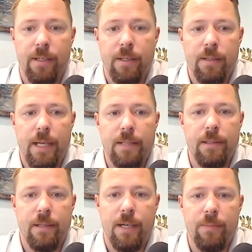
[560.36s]
That's
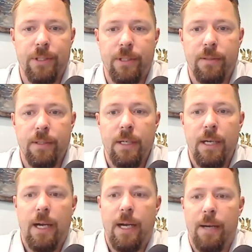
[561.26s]
an option.
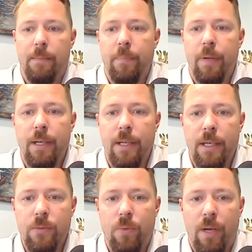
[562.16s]
But
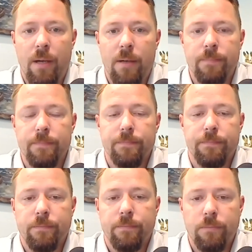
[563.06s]
as well,
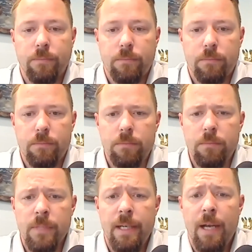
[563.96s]

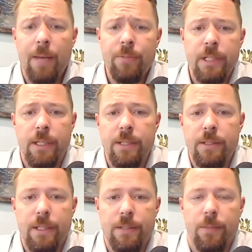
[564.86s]
an option
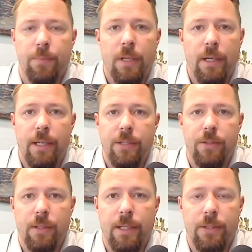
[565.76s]
is to plug in
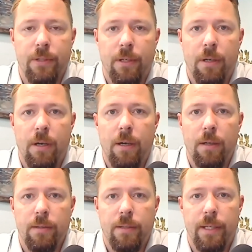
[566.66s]
your electric
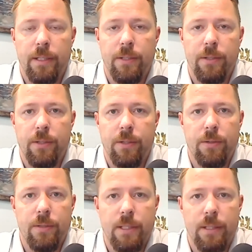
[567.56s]
car and to
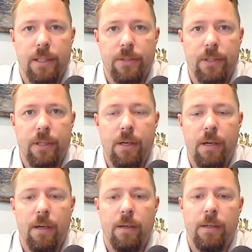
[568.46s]
use the electric
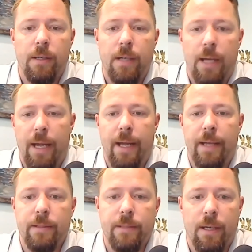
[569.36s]
car
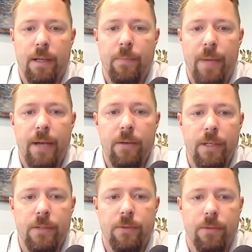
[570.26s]
as the
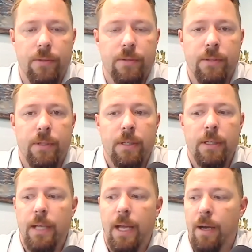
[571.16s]
battery source.
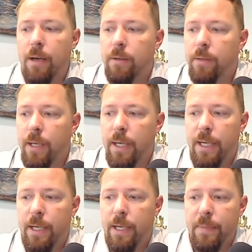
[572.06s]

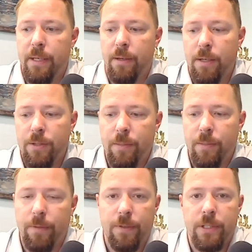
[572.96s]
Now, there are some
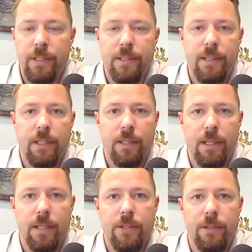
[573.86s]
efficiency
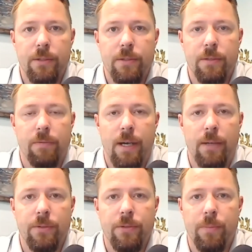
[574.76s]
issues, the
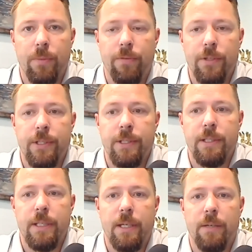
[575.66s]
round trip
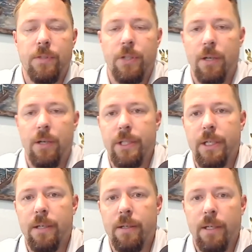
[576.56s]
efficiency of
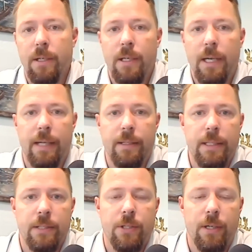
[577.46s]
charging and
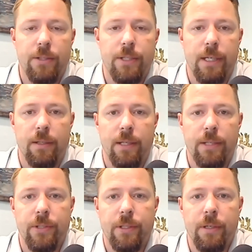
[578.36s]
discharging an
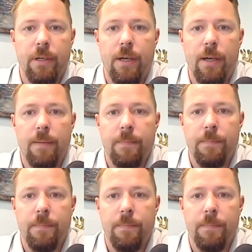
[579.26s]
electric car.